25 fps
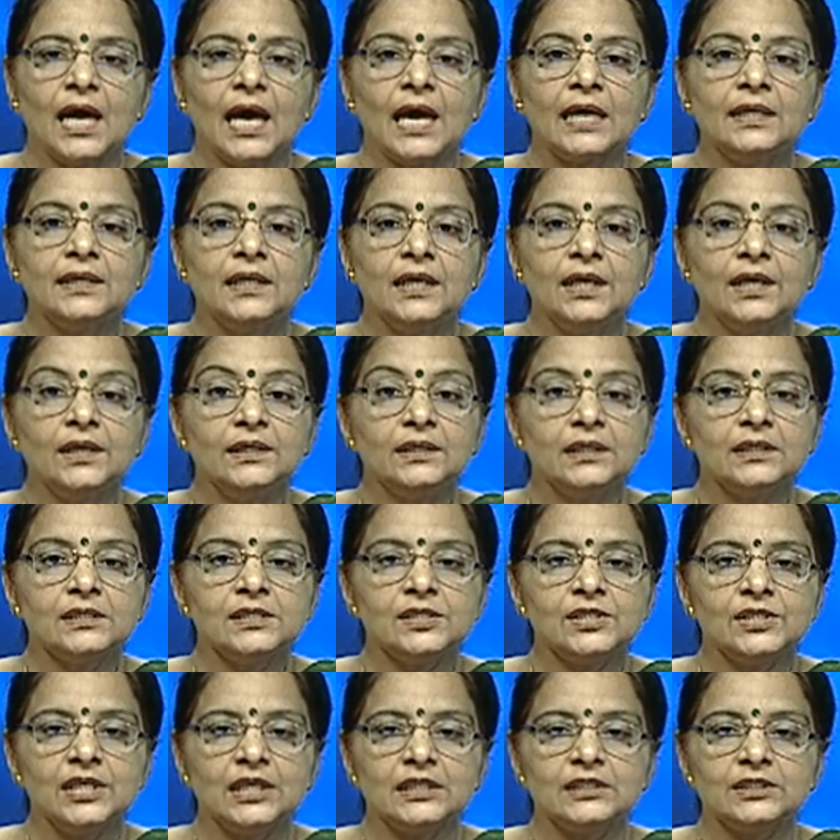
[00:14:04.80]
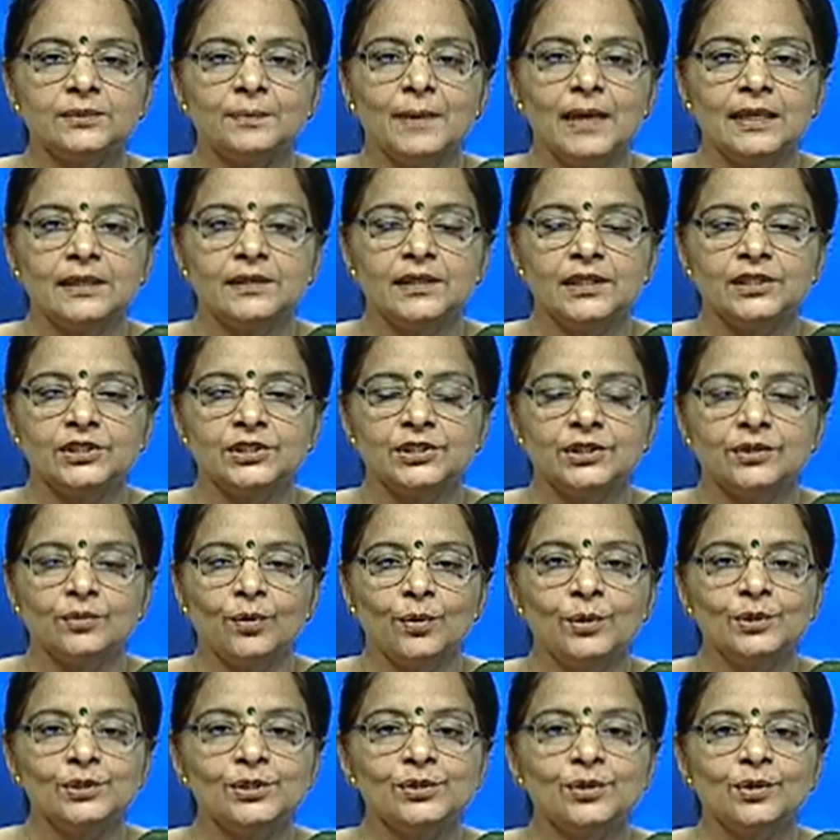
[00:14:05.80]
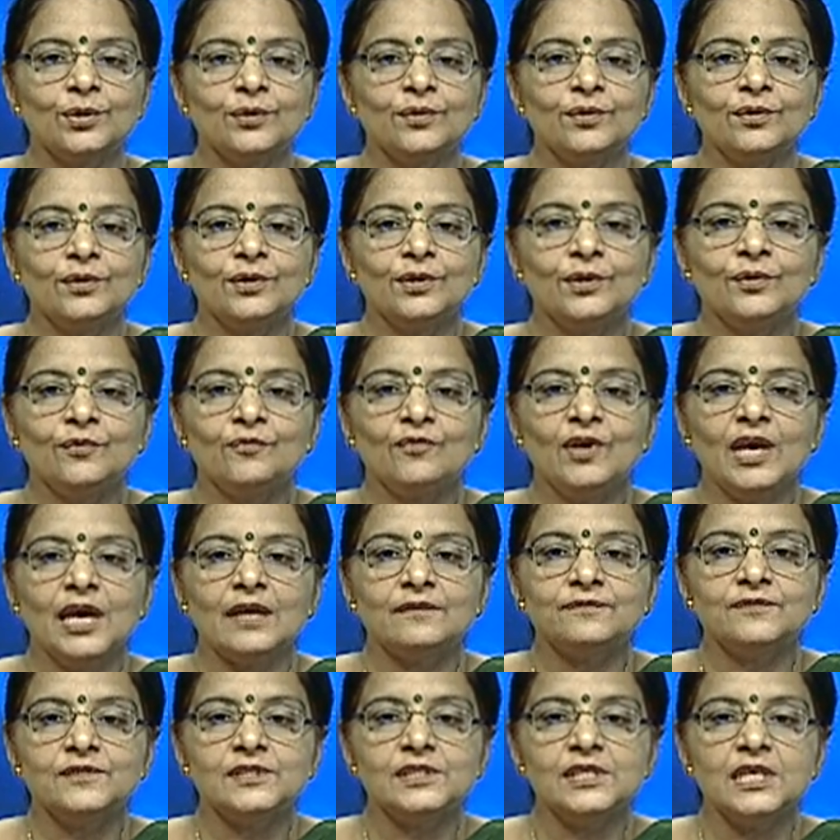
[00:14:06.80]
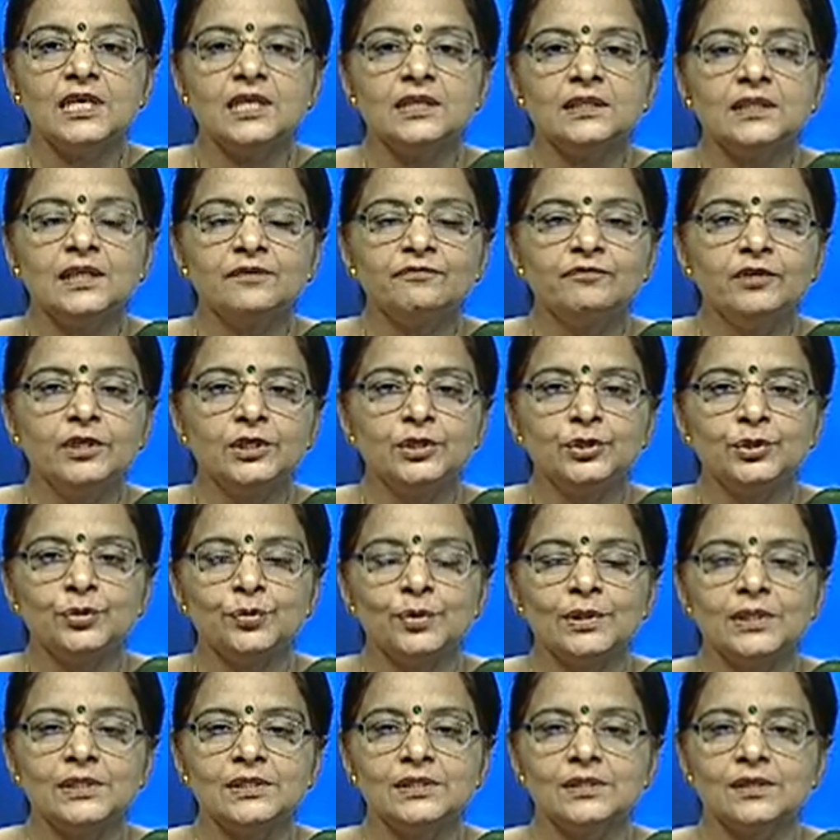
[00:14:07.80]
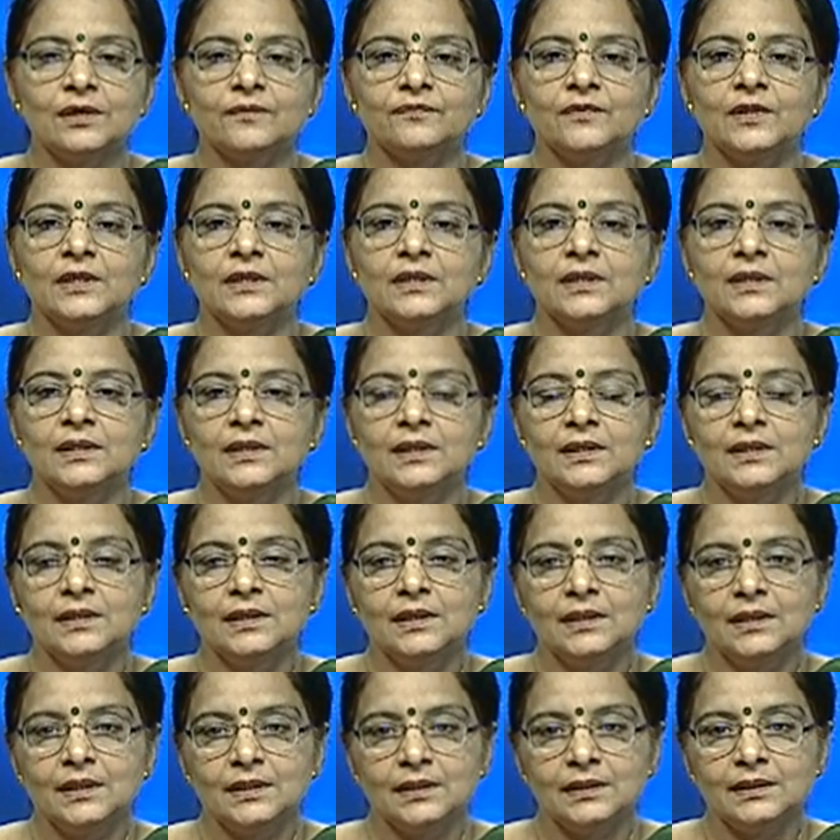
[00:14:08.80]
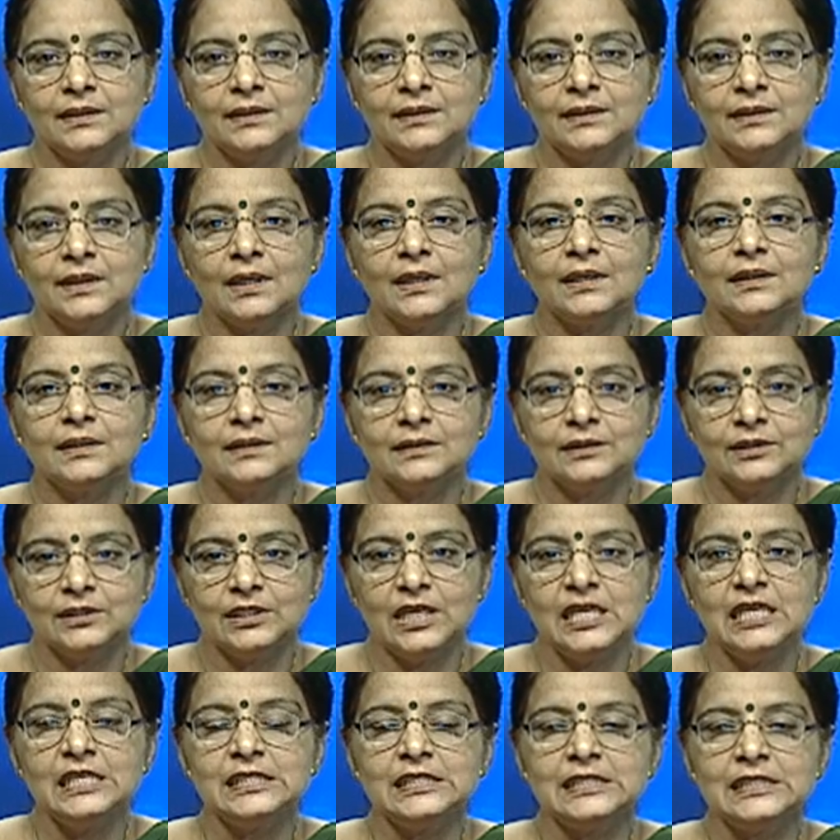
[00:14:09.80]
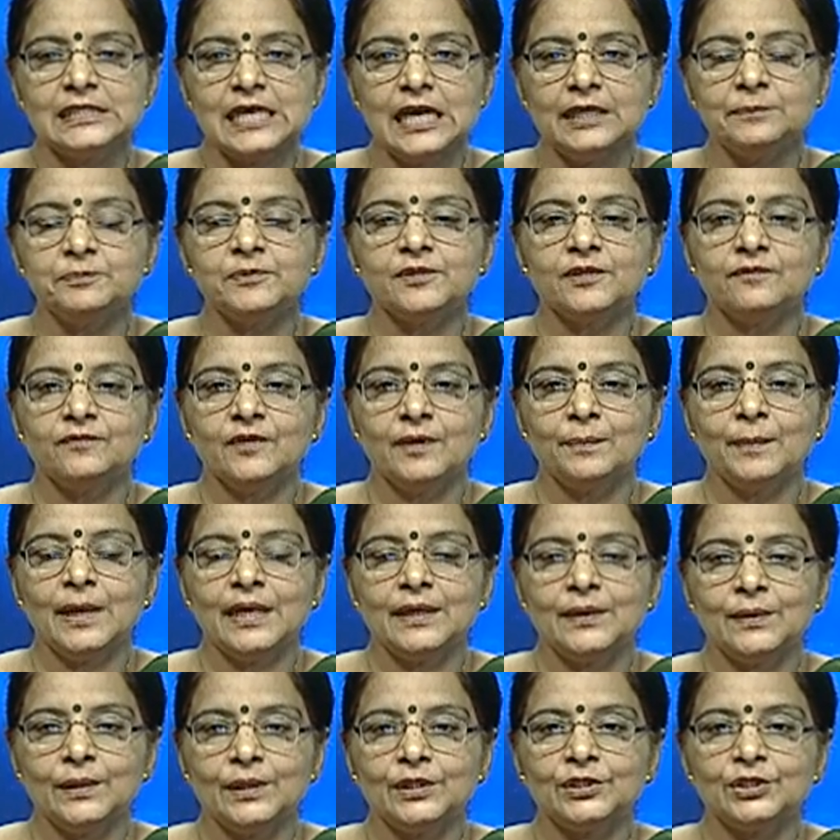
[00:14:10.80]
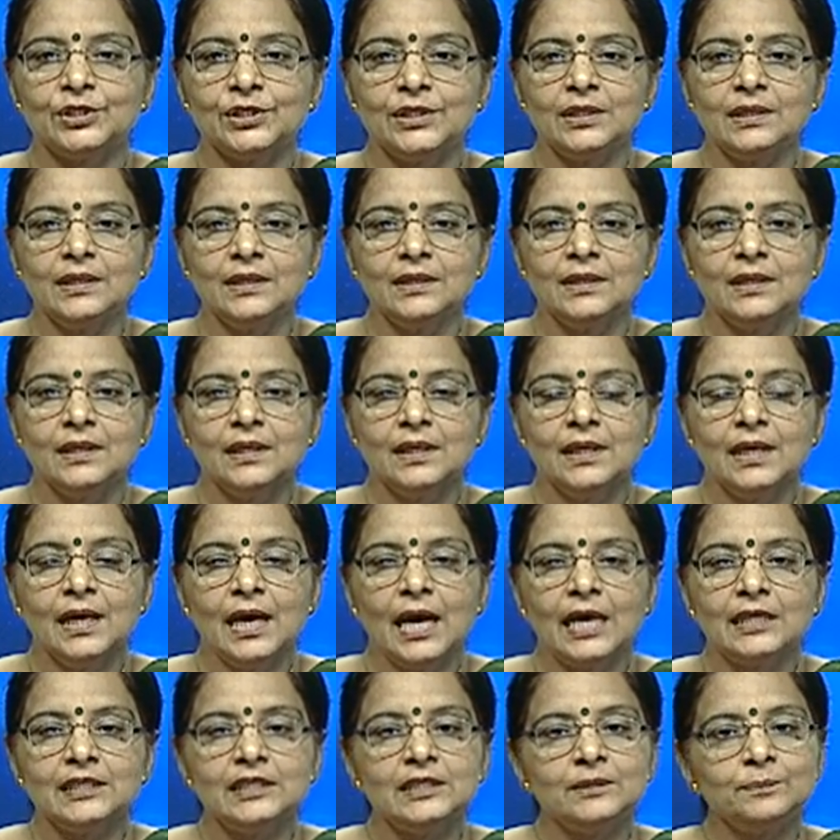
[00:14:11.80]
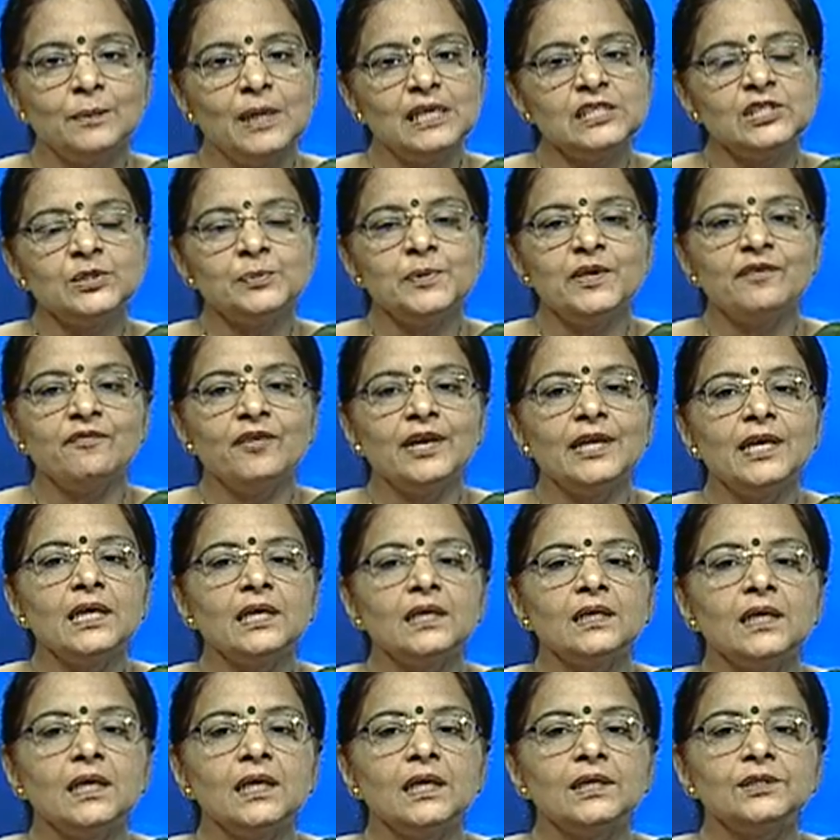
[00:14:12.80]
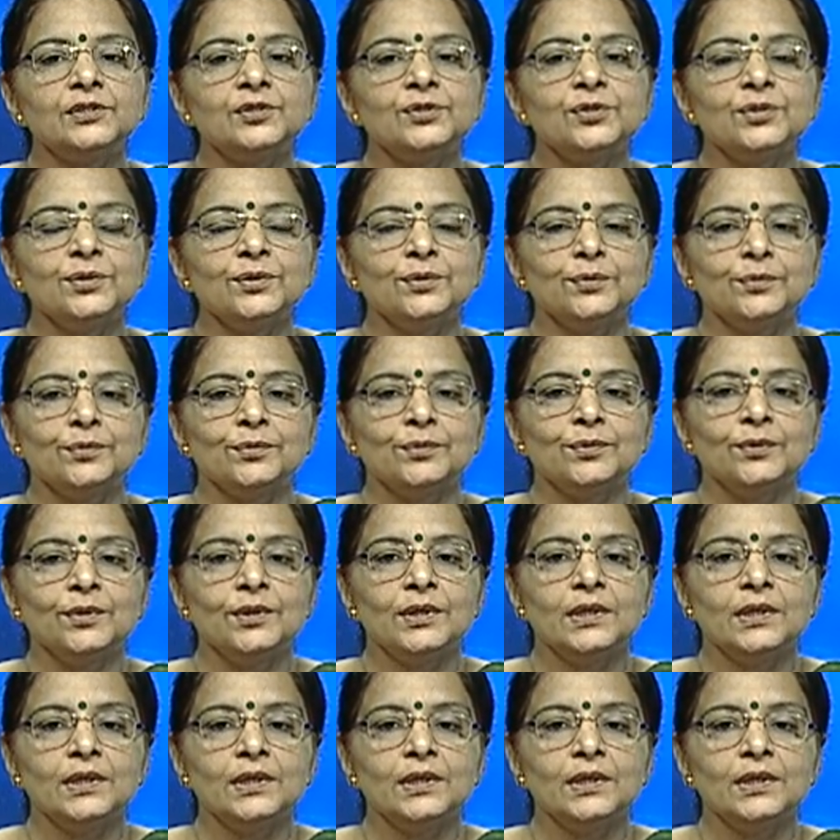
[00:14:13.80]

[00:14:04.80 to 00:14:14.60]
and interstate migration also, we have seen the visuals of these types of the migration, and it must be very clear to you